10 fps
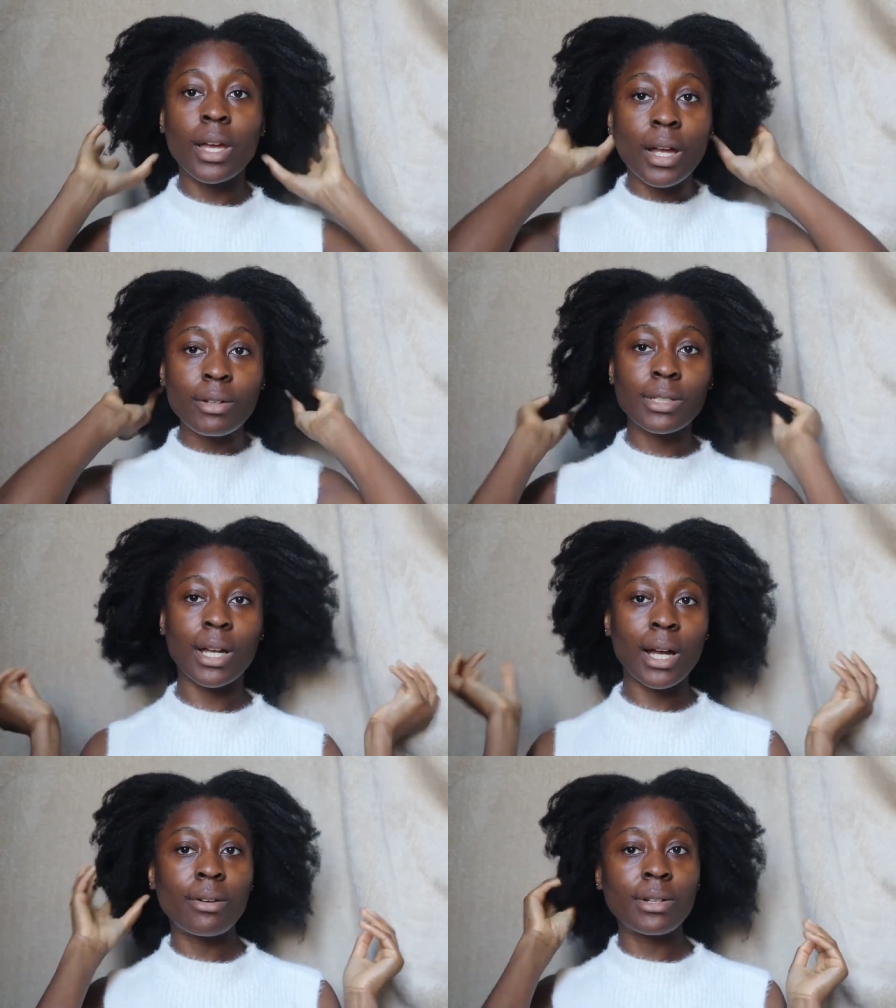The hair is
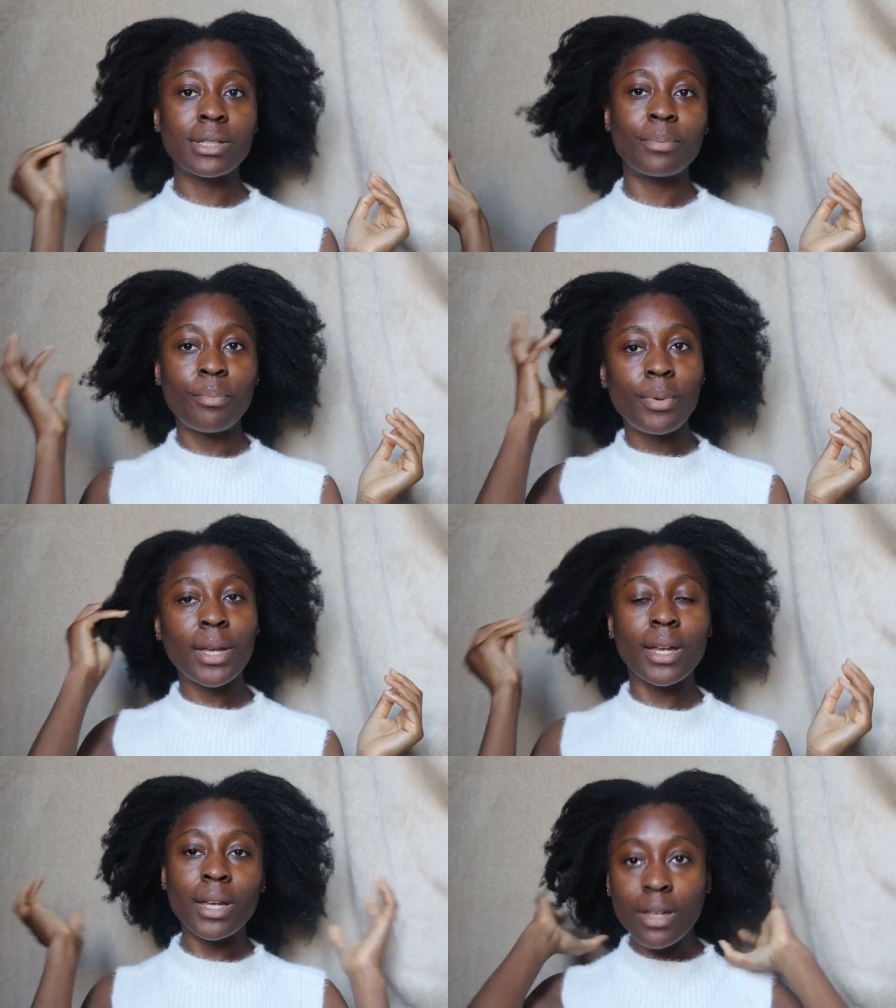out, it's
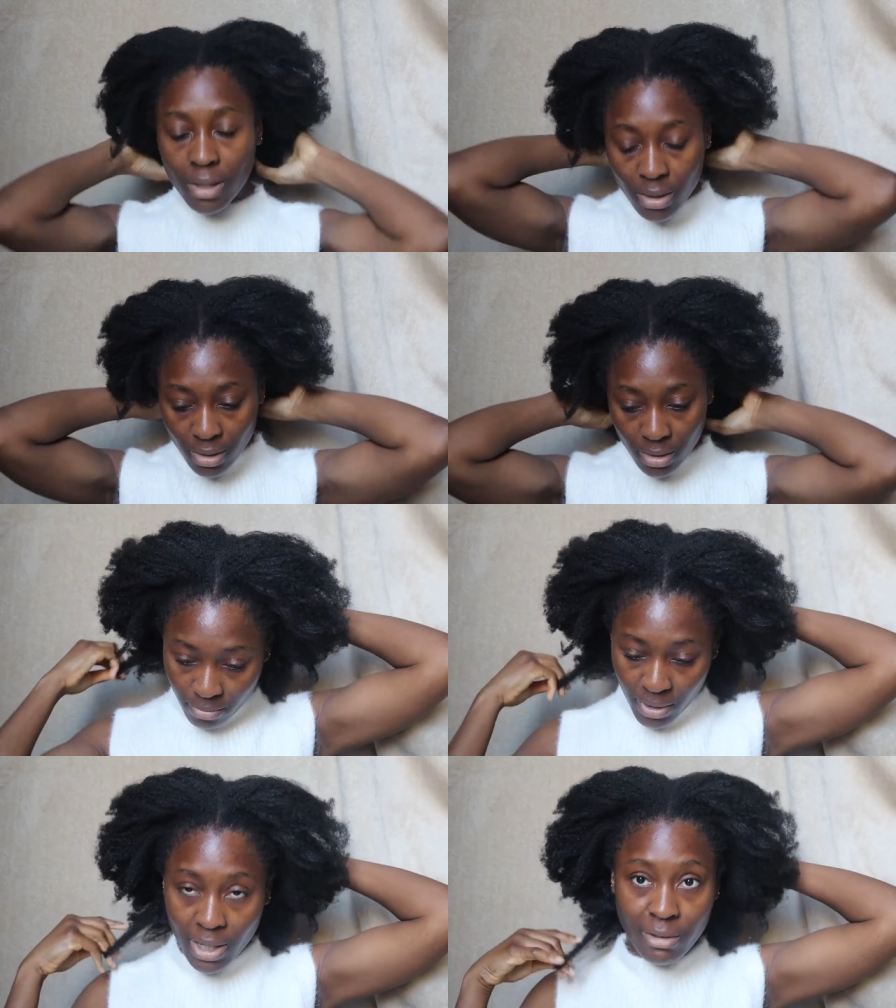big.
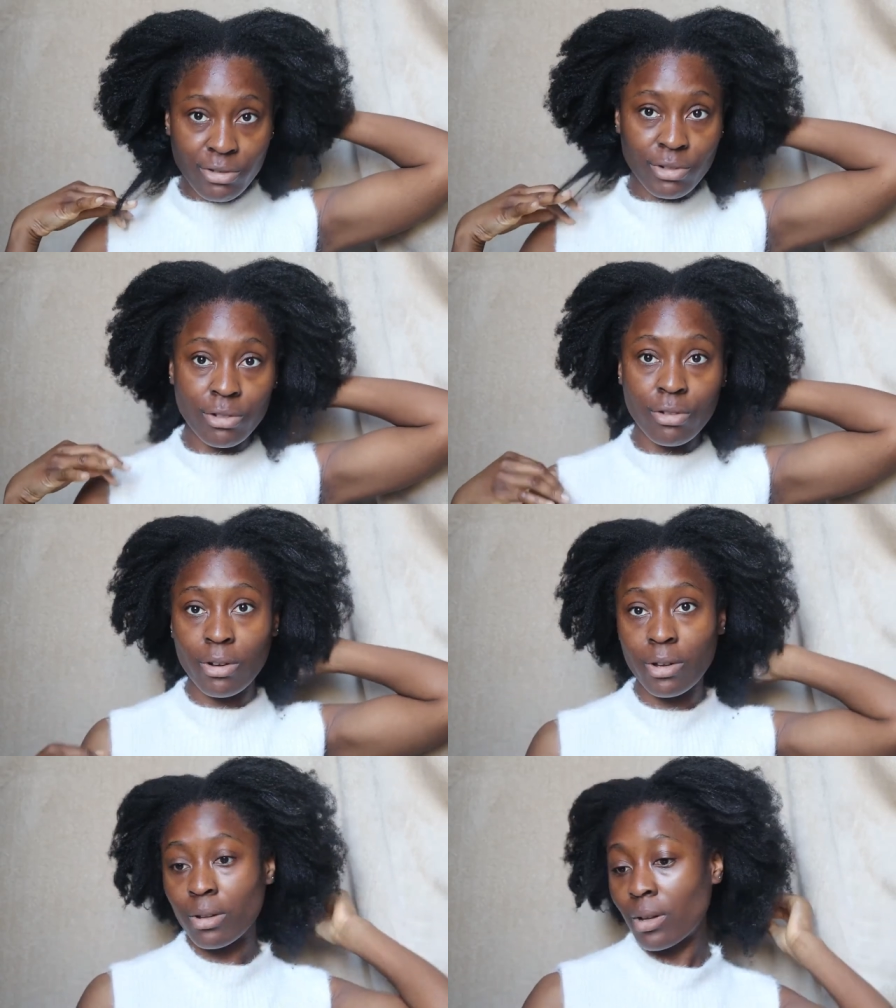My hair is really
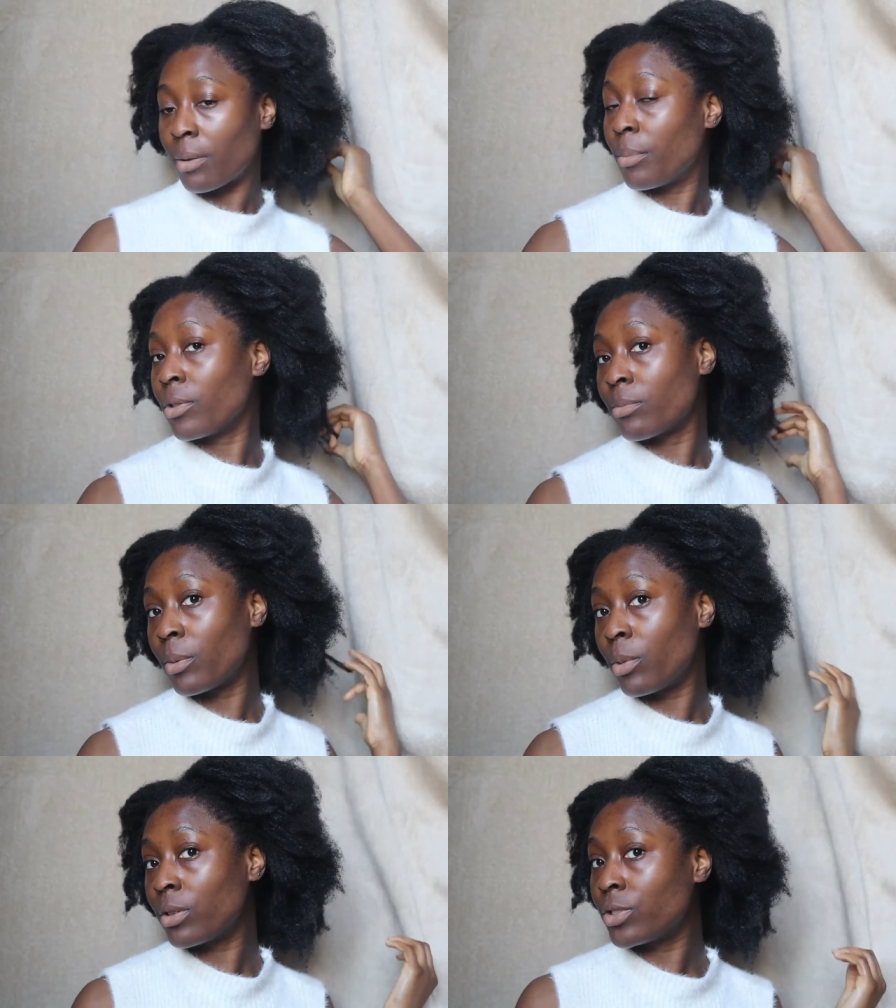growing like beyond
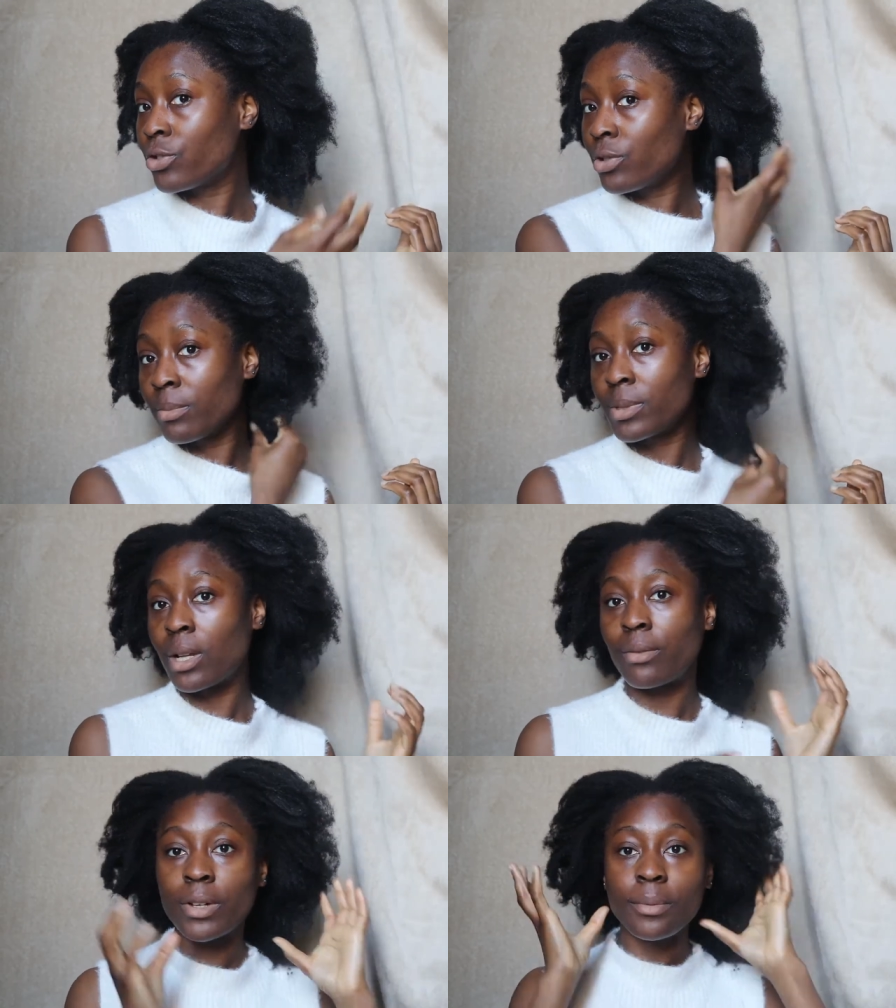my wildest dreams,
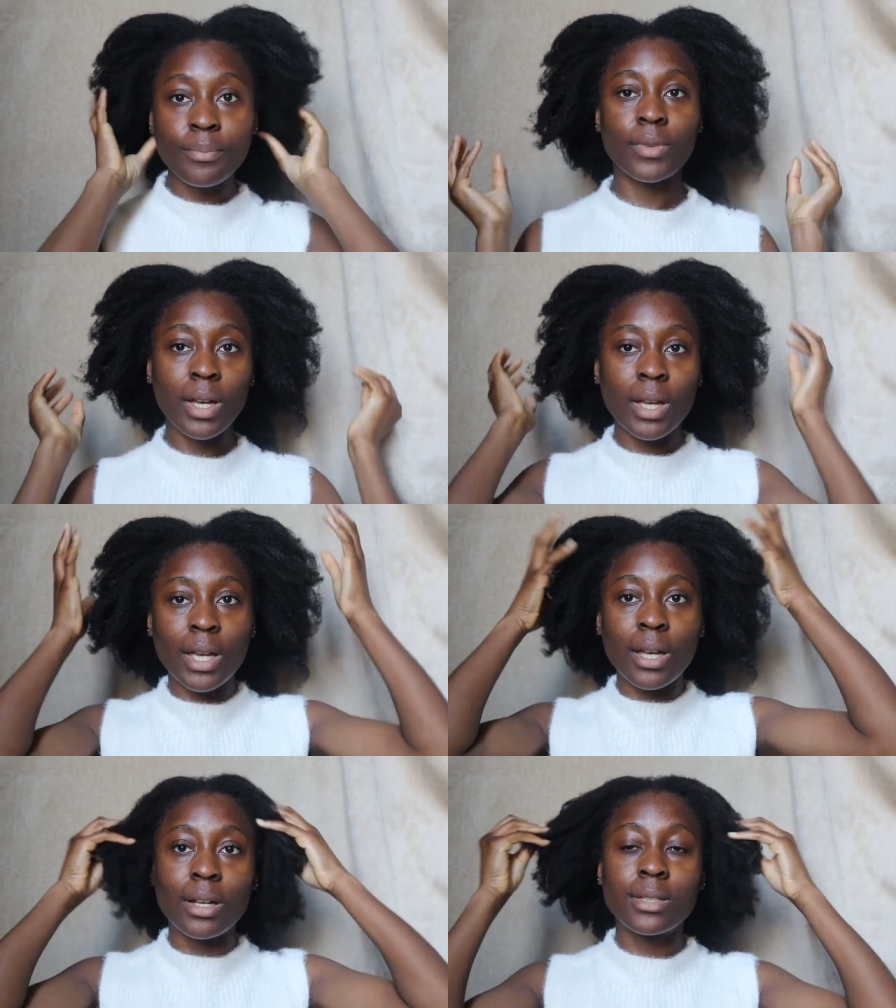I love it.
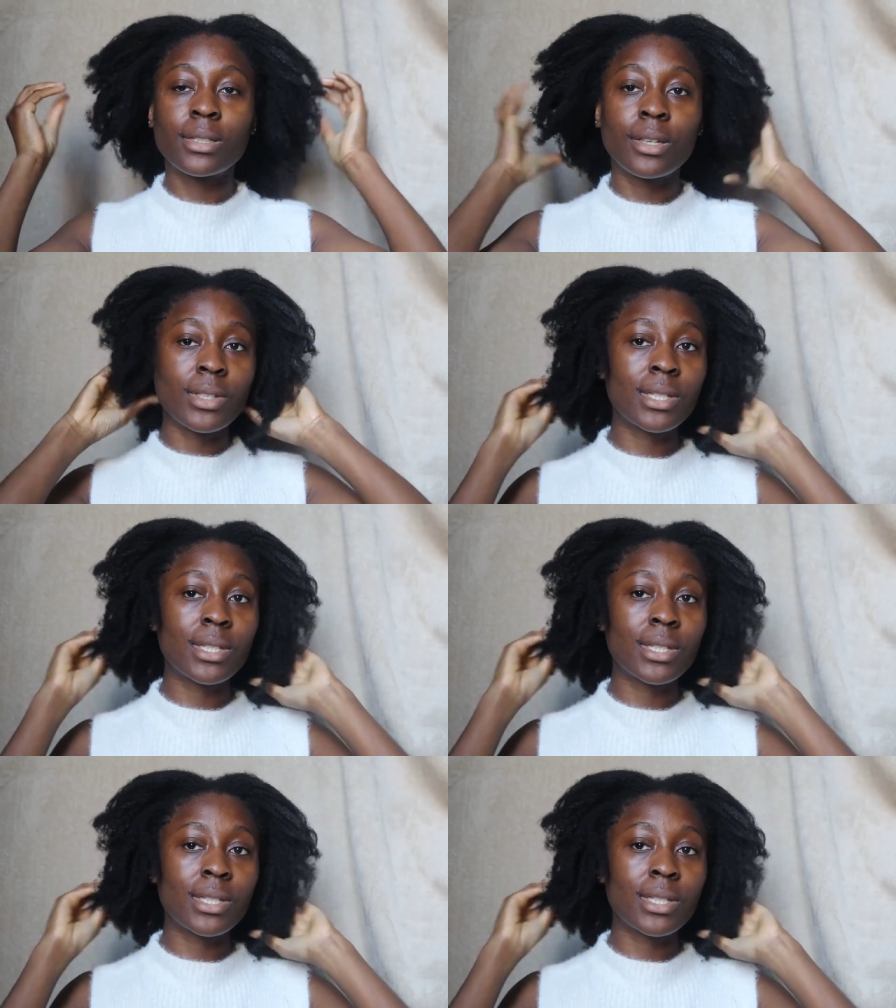Okay guys, so